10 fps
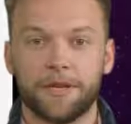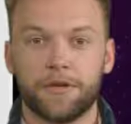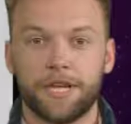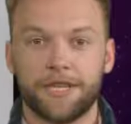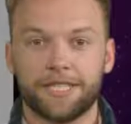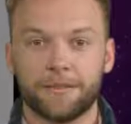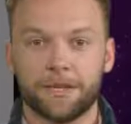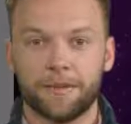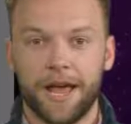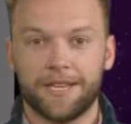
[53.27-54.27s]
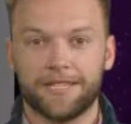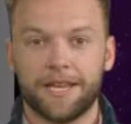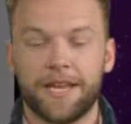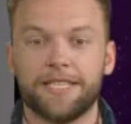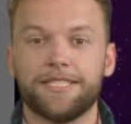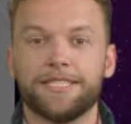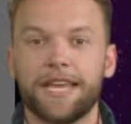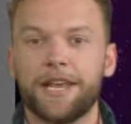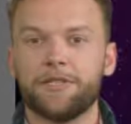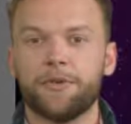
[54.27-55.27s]
The unzip command is
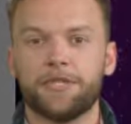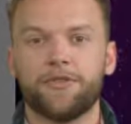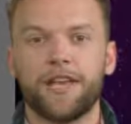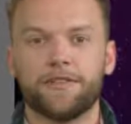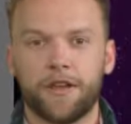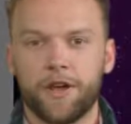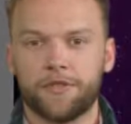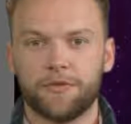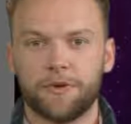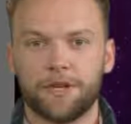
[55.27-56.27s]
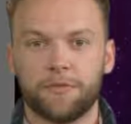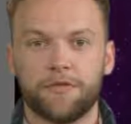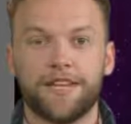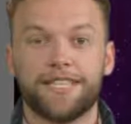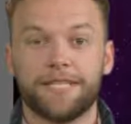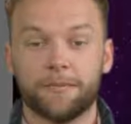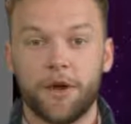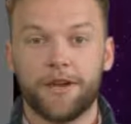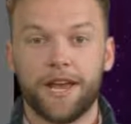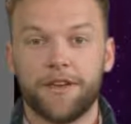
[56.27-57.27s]
designed to extract files from a compressed zip
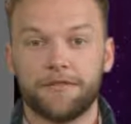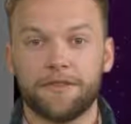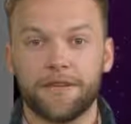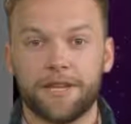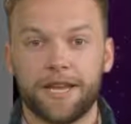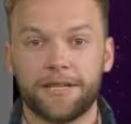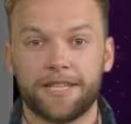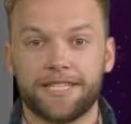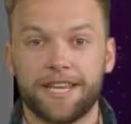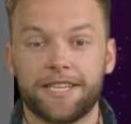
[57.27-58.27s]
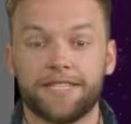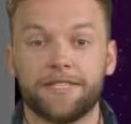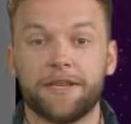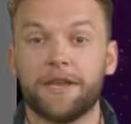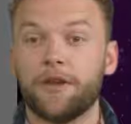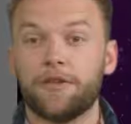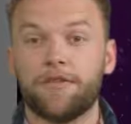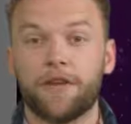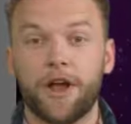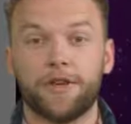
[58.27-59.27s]
archive, in this case, the
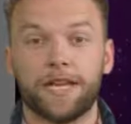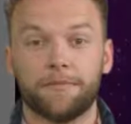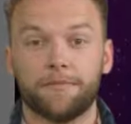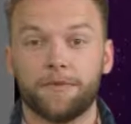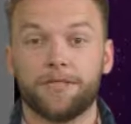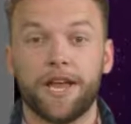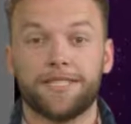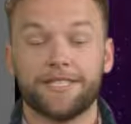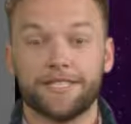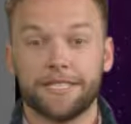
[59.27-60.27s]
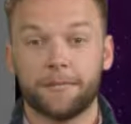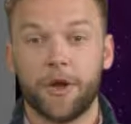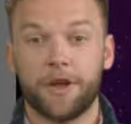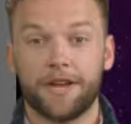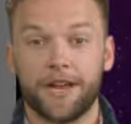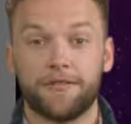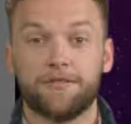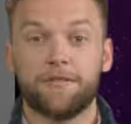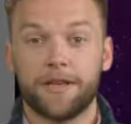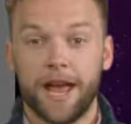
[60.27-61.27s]
filename.zip archive.